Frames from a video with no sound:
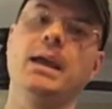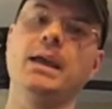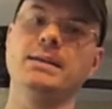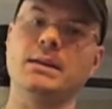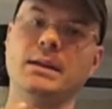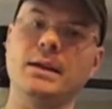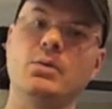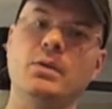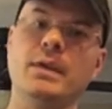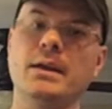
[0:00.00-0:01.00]
into the
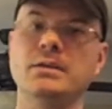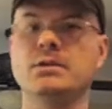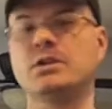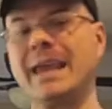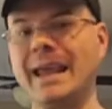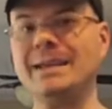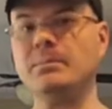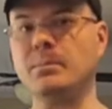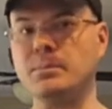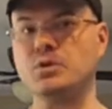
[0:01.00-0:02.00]
liquid than
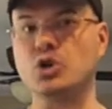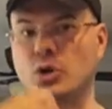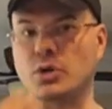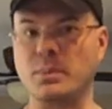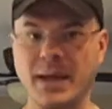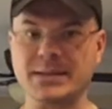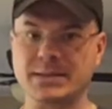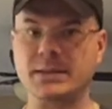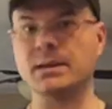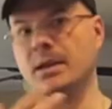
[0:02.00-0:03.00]
cane
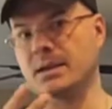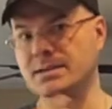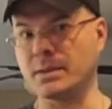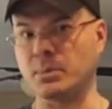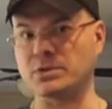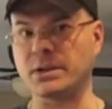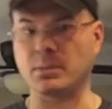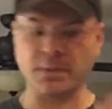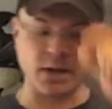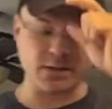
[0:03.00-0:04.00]
sugar-based simple
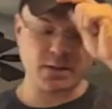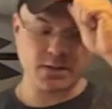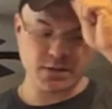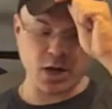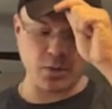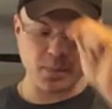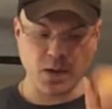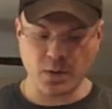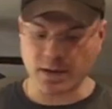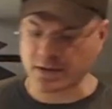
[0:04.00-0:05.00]
syrup does. So,
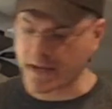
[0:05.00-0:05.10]
we've got our